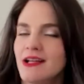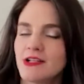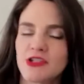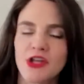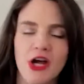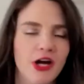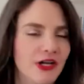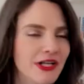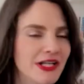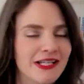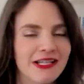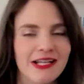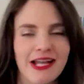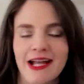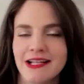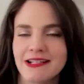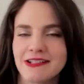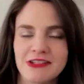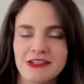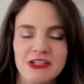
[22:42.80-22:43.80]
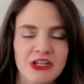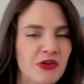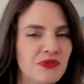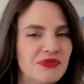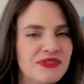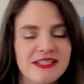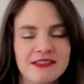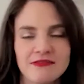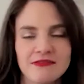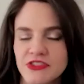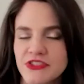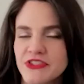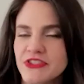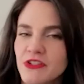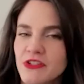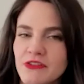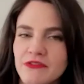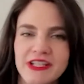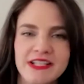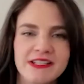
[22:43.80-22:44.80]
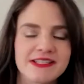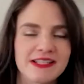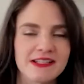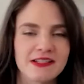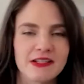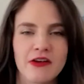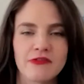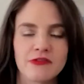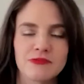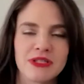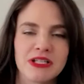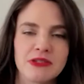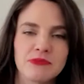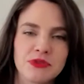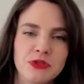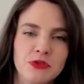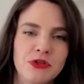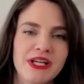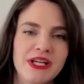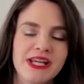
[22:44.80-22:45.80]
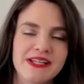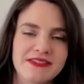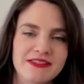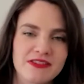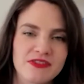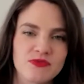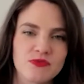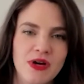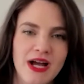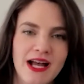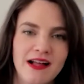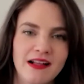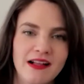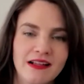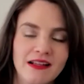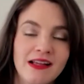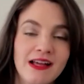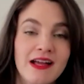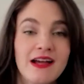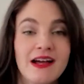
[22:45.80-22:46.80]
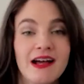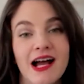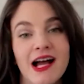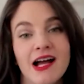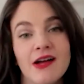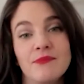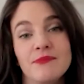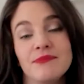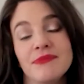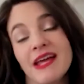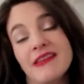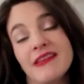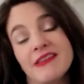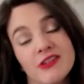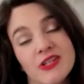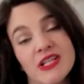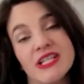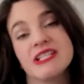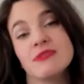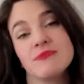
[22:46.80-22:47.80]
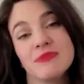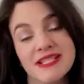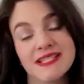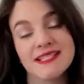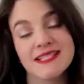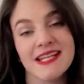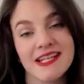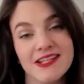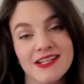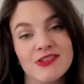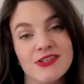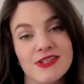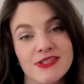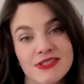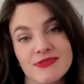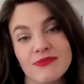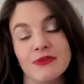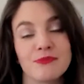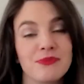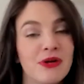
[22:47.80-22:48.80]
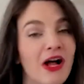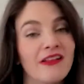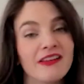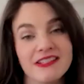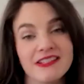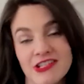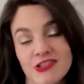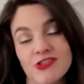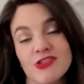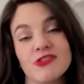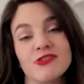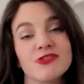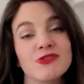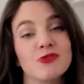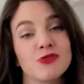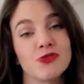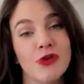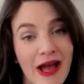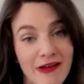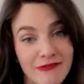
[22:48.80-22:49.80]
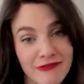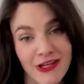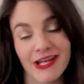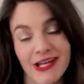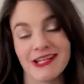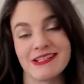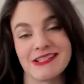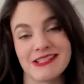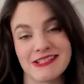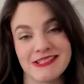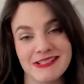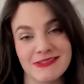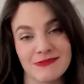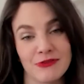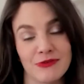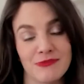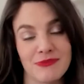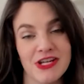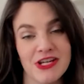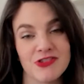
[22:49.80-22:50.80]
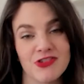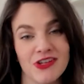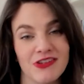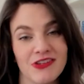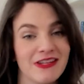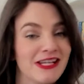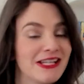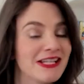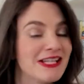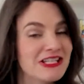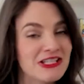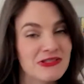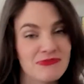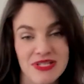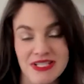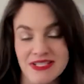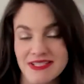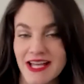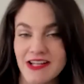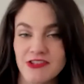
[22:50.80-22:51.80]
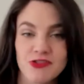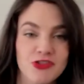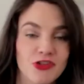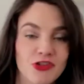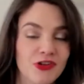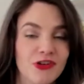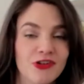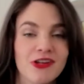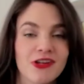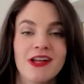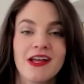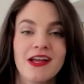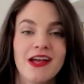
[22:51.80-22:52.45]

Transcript: targeted at civil servants and government employees as well. And there need to be standards for politicians who traffic in disinformation. They need to be censured.